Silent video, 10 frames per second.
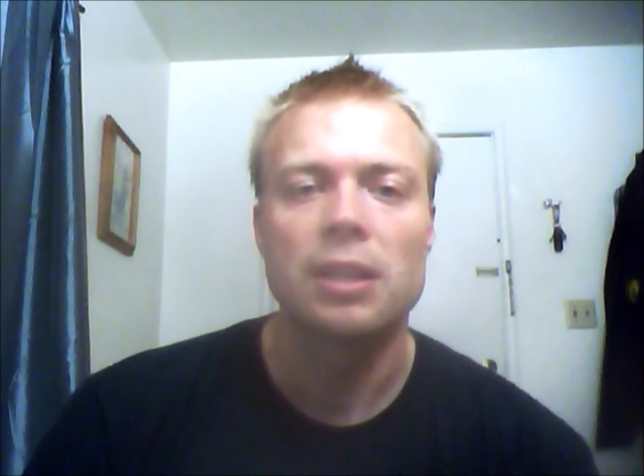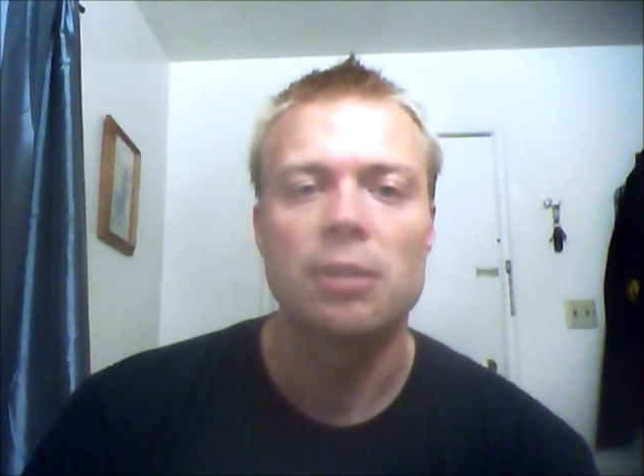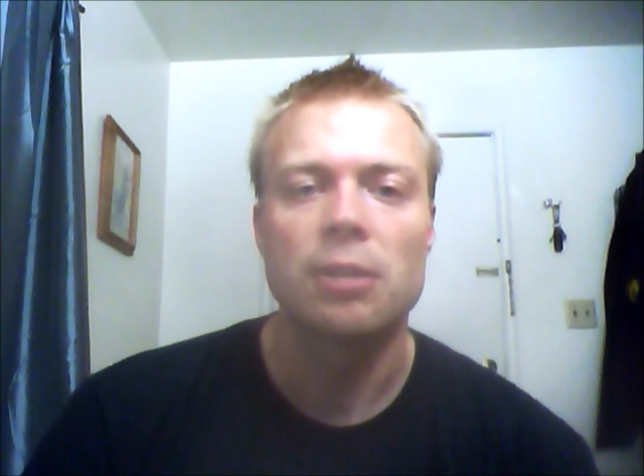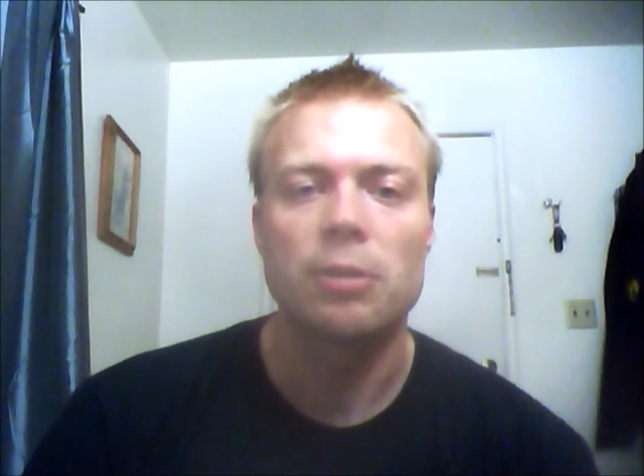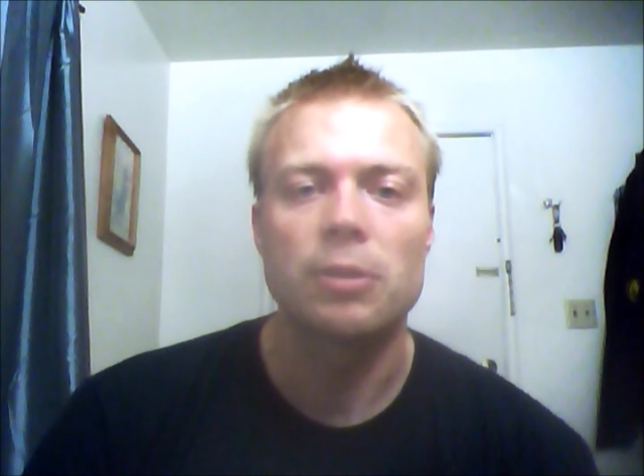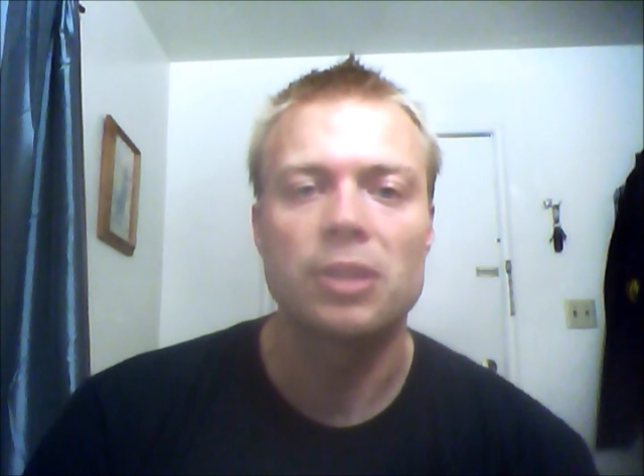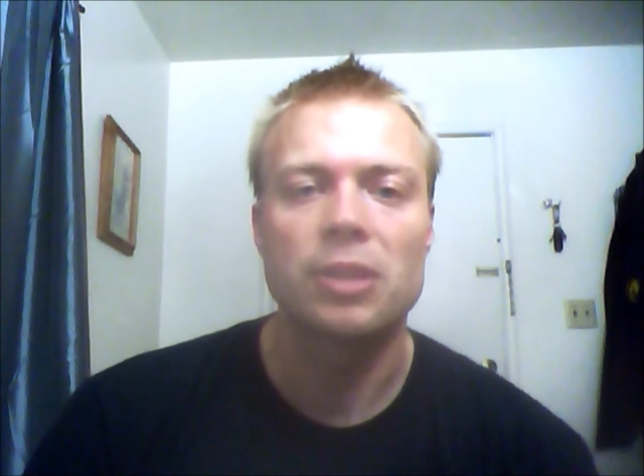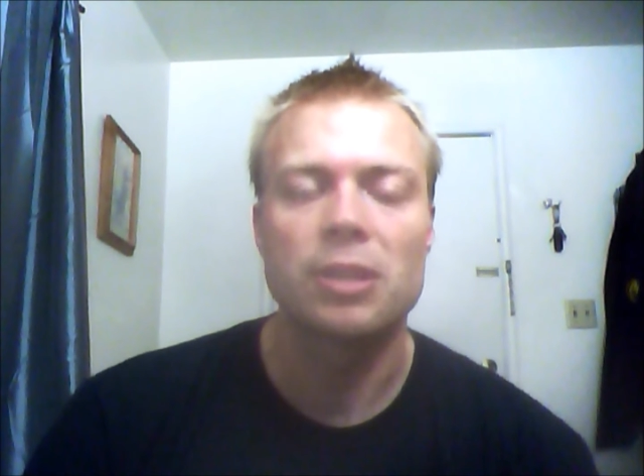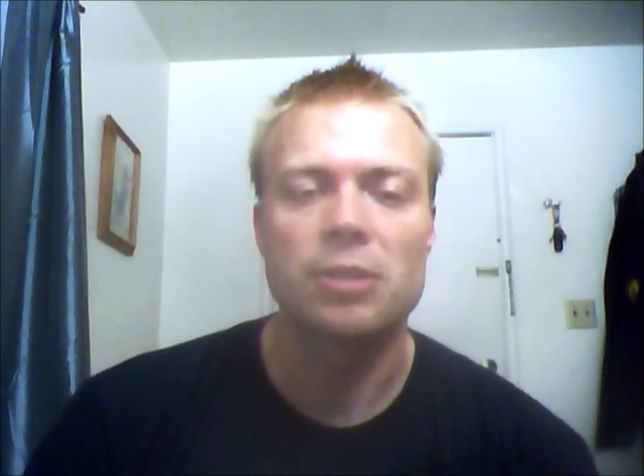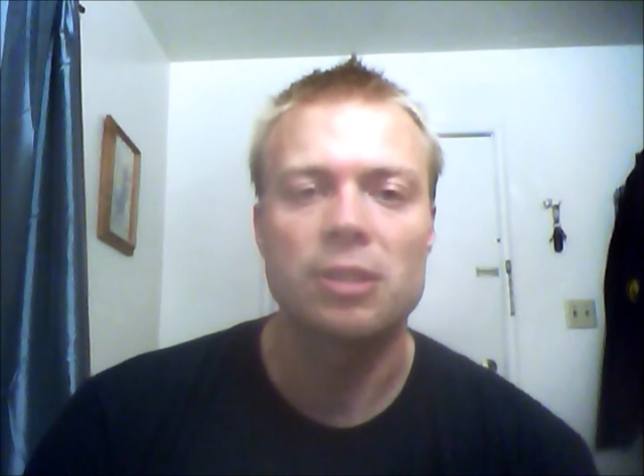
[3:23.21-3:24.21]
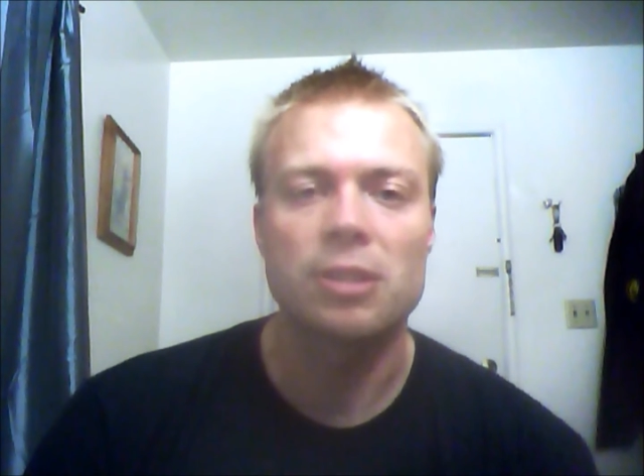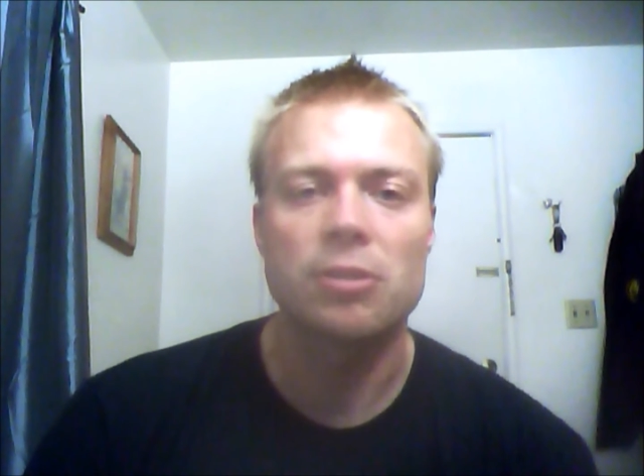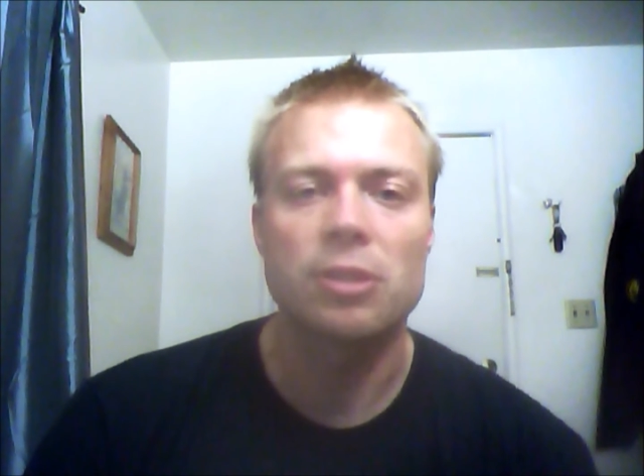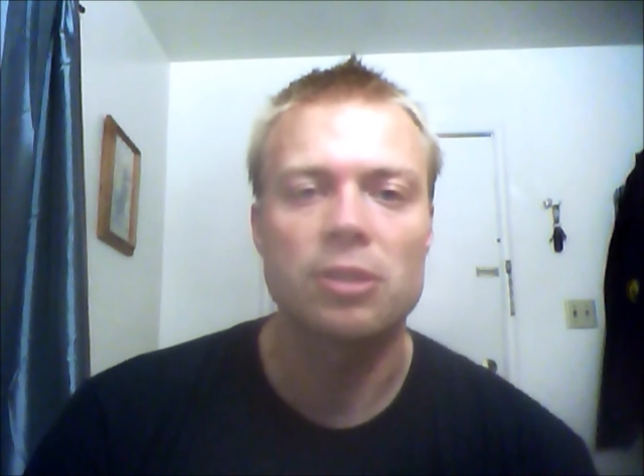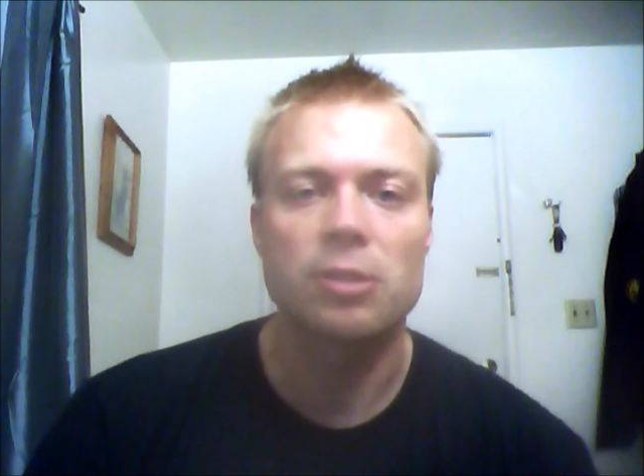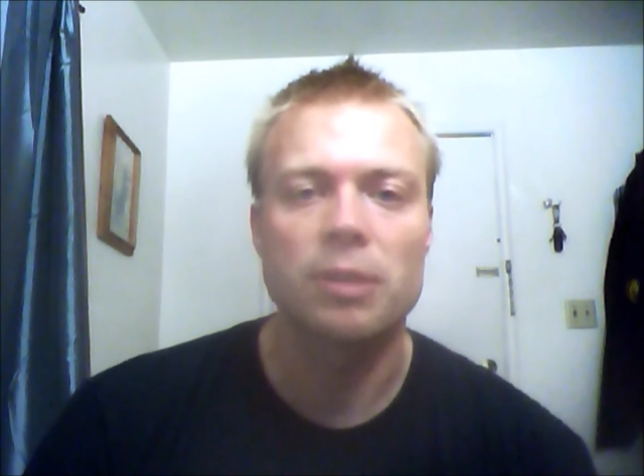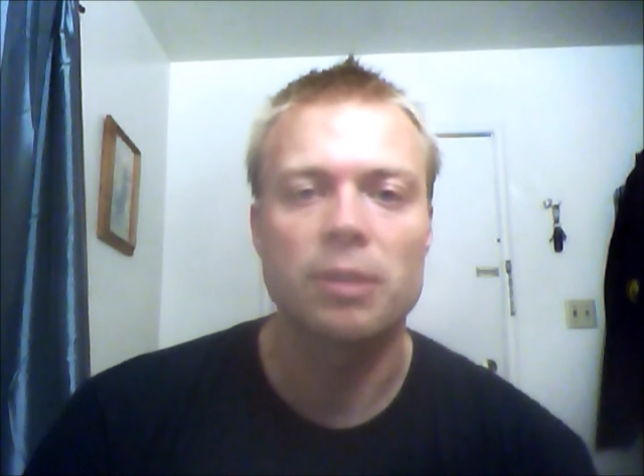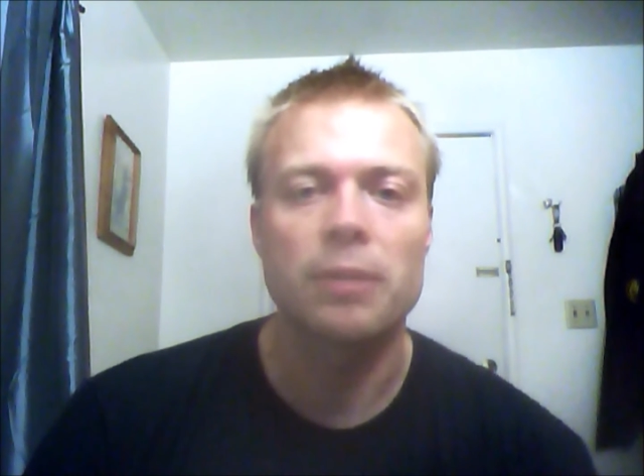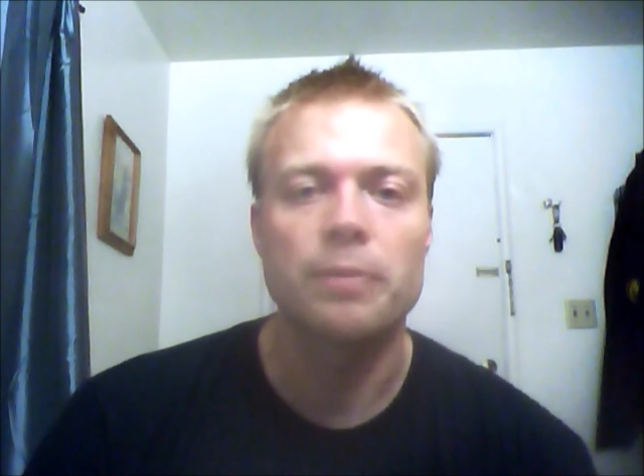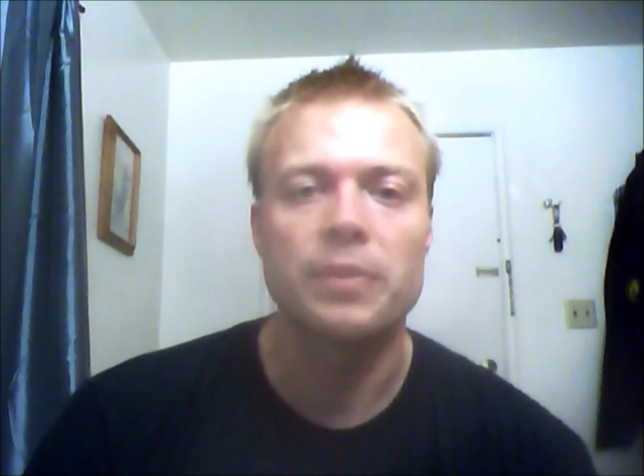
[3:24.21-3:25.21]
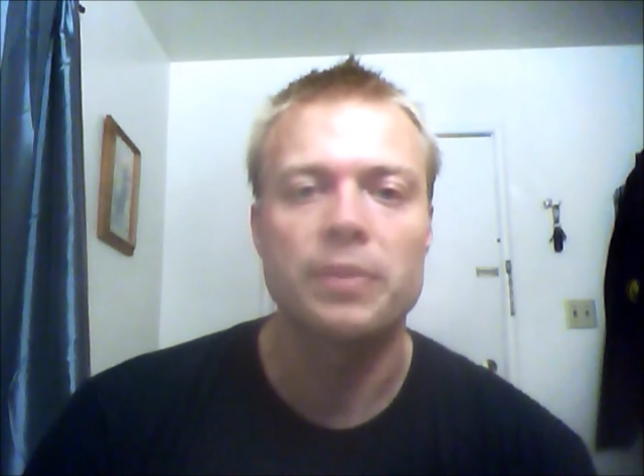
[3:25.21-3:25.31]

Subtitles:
You want to rotate those exercises around.